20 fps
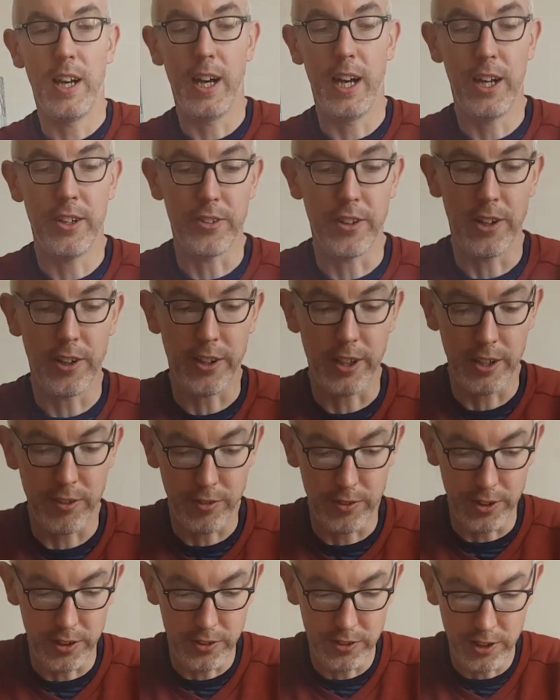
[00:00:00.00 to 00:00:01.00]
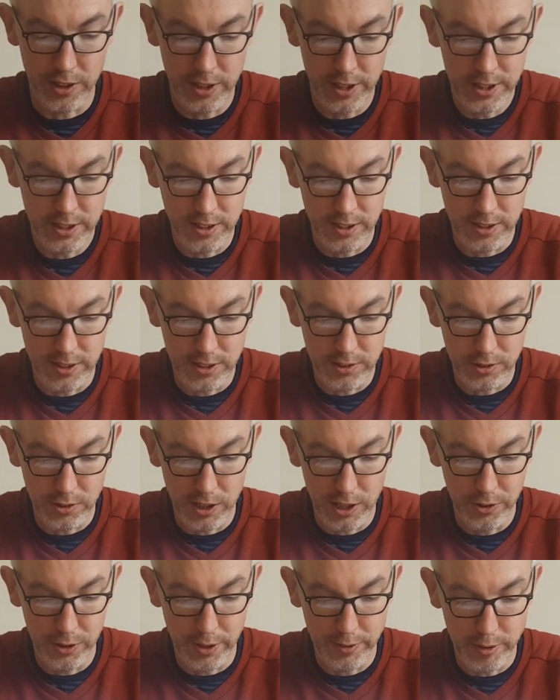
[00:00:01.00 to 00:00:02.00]
as you look at it from the side, this will
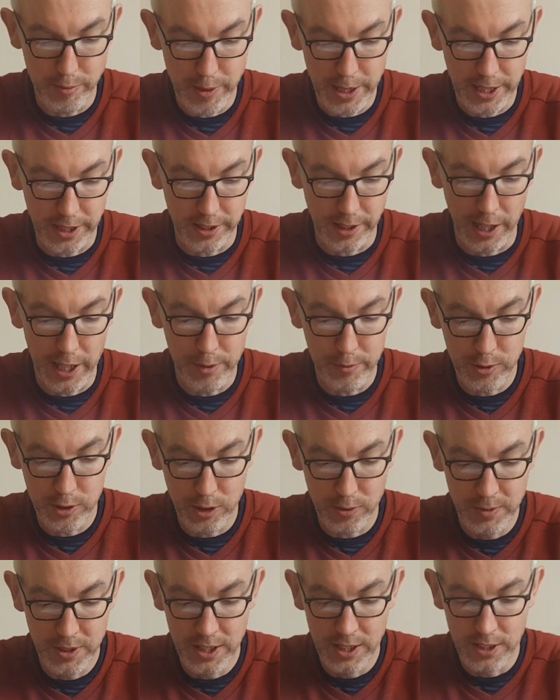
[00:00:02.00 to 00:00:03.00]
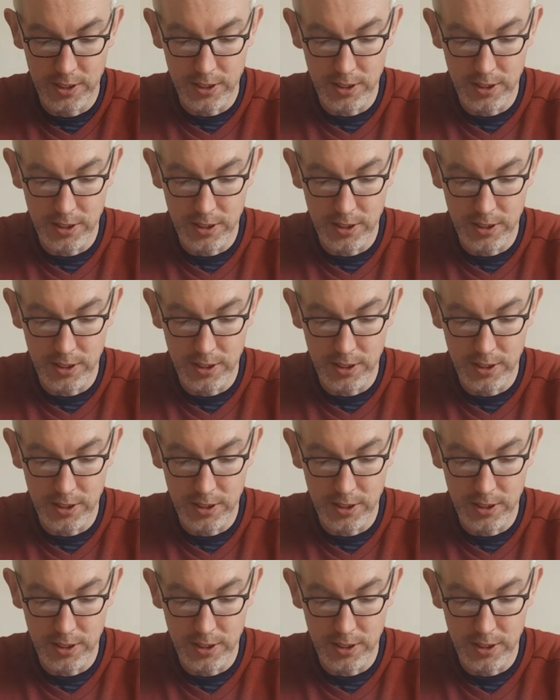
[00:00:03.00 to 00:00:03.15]
hold up the back of the laptop.